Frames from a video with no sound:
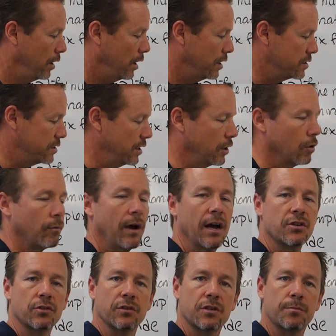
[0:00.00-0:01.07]
a single
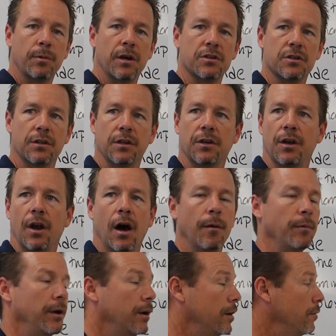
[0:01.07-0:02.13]
rational expression in the
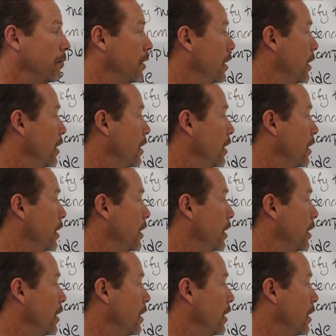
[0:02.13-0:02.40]
denominator.